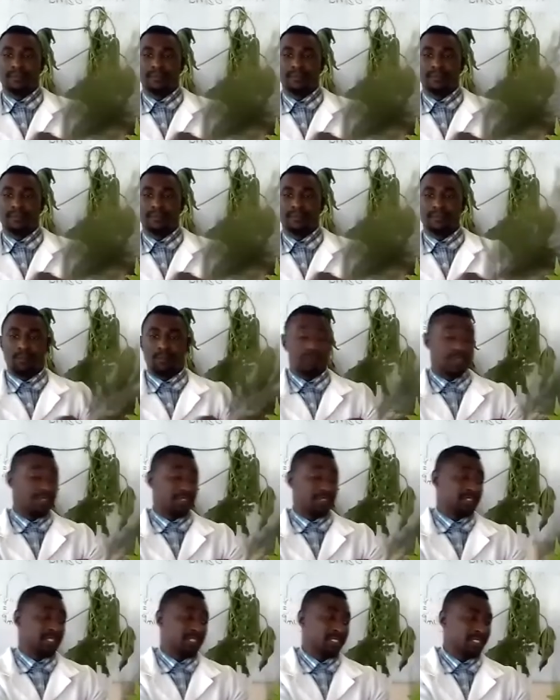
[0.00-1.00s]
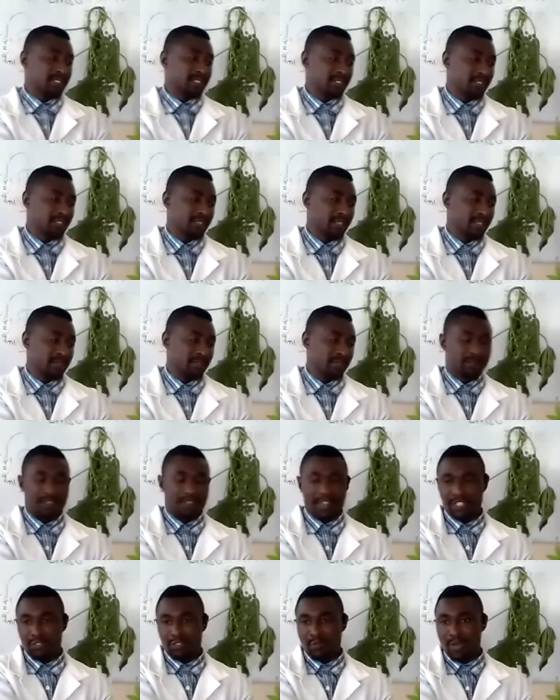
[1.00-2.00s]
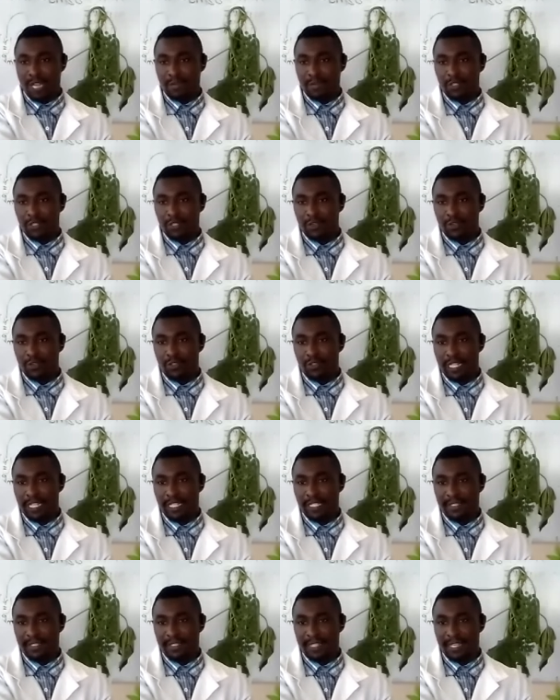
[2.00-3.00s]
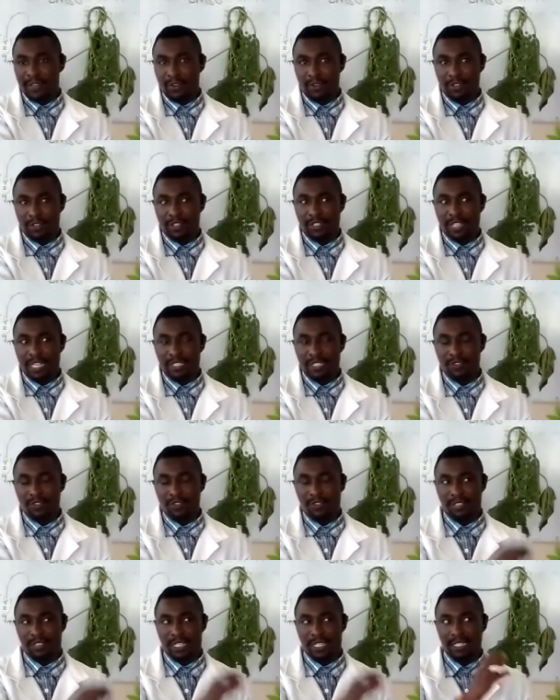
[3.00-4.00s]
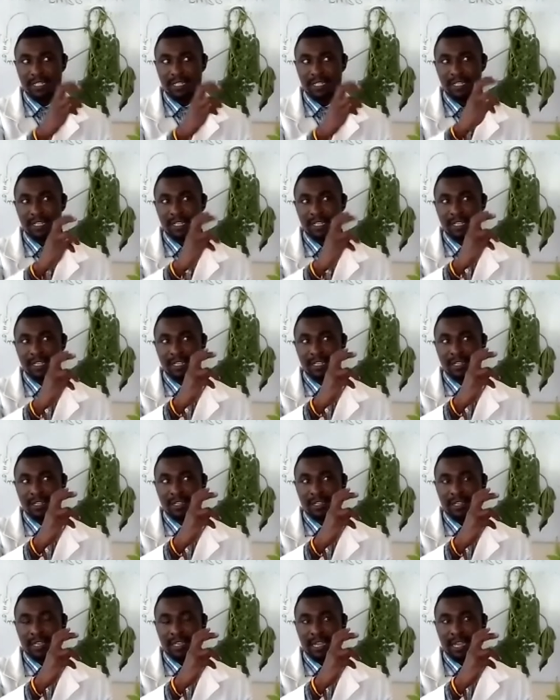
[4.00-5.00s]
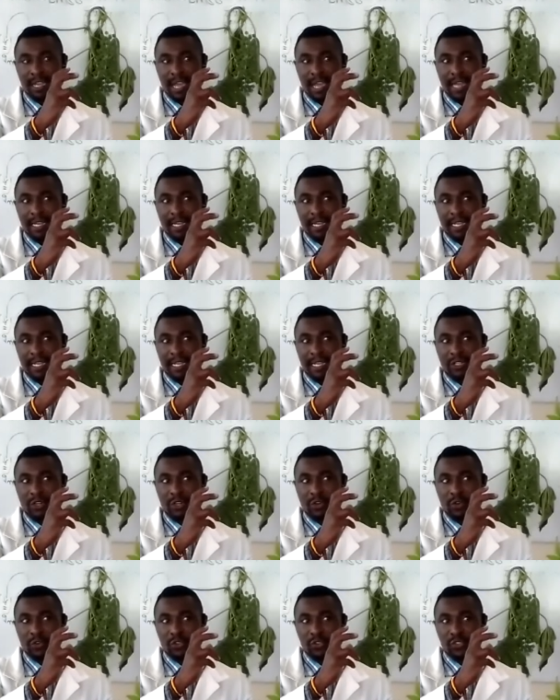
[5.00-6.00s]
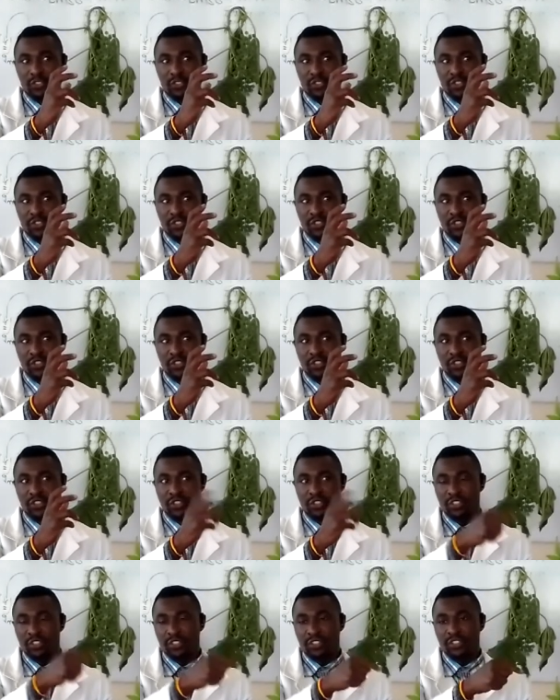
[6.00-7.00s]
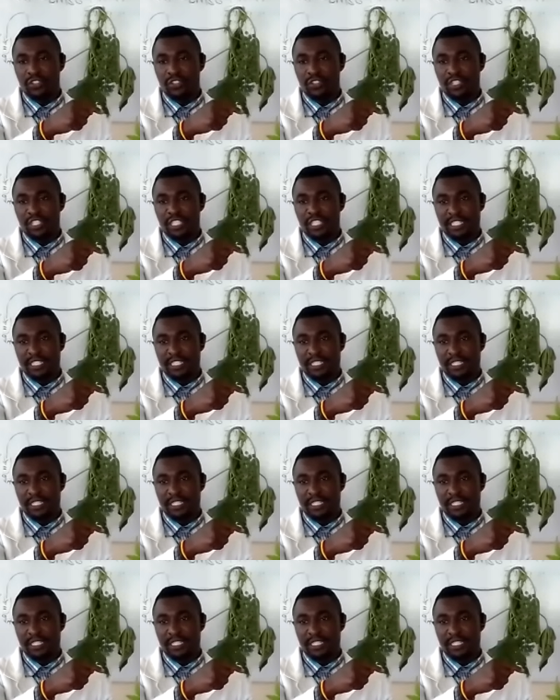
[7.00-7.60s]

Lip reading: You can see it. But that's the one which contains it has got certain unenclosed seeds.